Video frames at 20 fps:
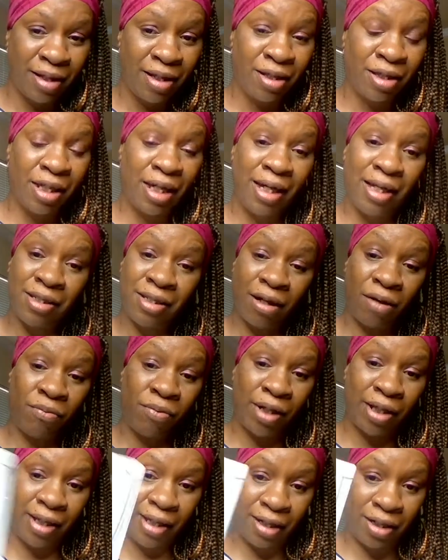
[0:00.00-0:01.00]
These are
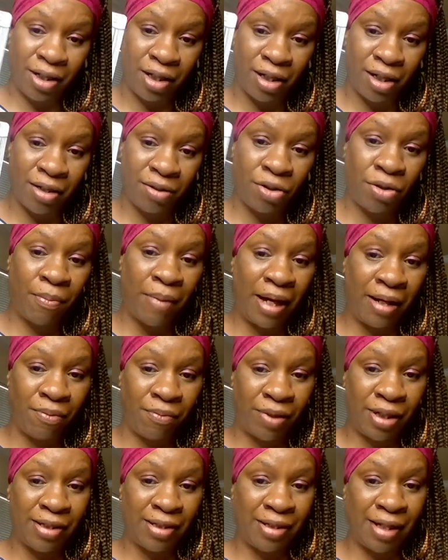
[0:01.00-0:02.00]
really good, no matter
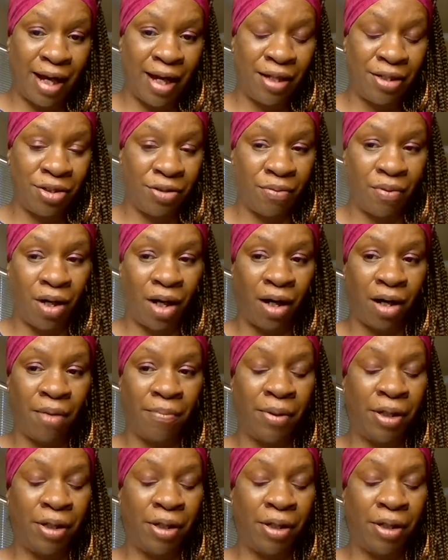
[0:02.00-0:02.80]
what size you are.